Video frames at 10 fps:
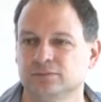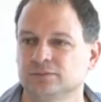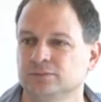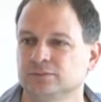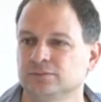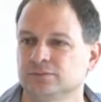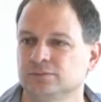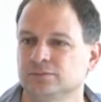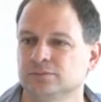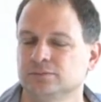
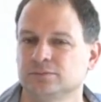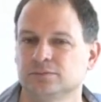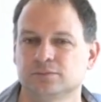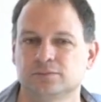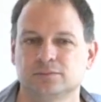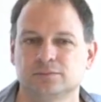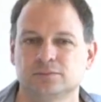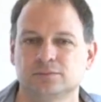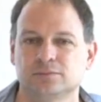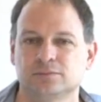
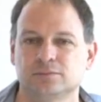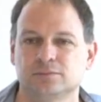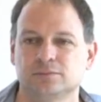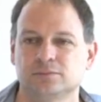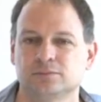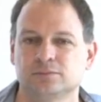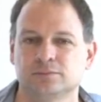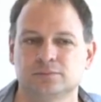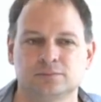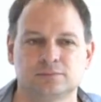
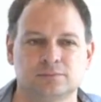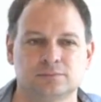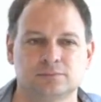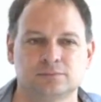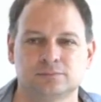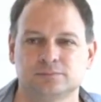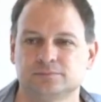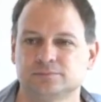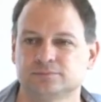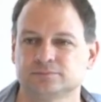
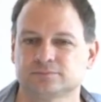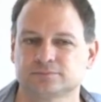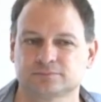Nobody speaks.